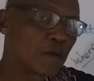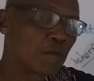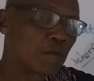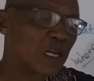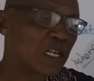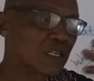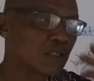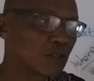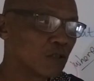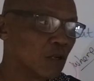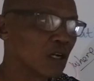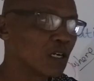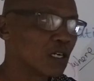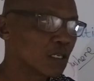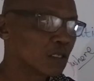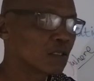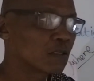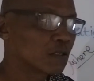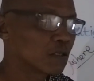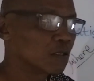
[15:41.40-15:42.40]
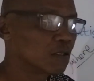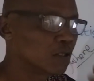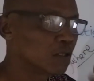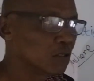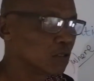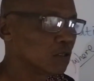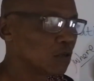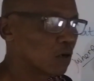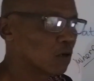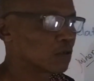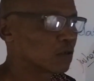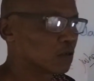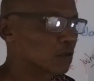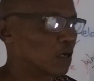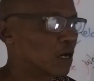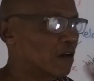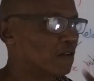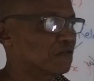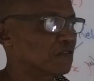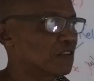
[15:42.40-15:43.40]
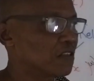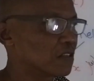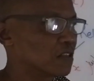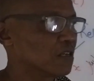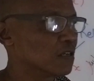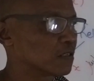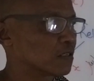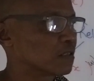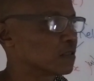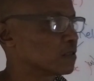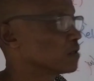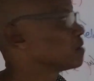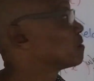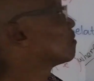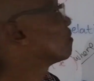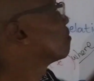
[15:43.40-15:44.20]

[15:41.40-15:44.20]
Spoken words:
But as long as you don't, after this